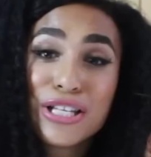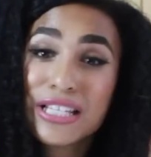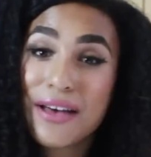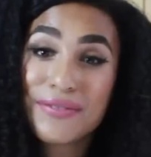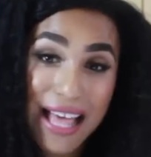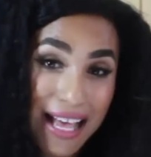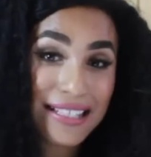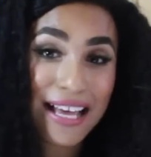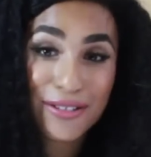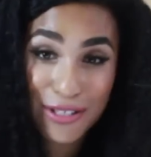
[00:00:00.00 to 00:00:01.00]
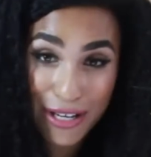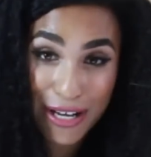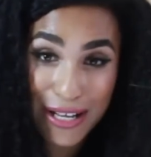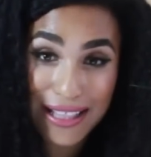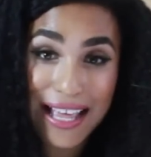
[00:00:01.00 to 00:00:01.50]
So if that sounds
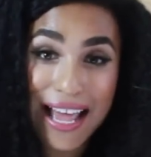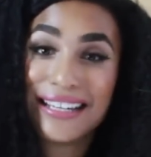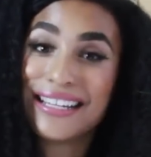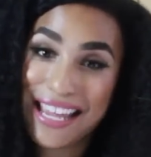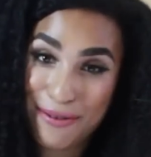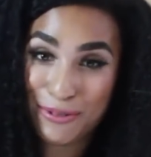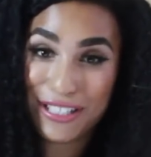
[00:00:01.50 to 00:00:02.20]
good, then keep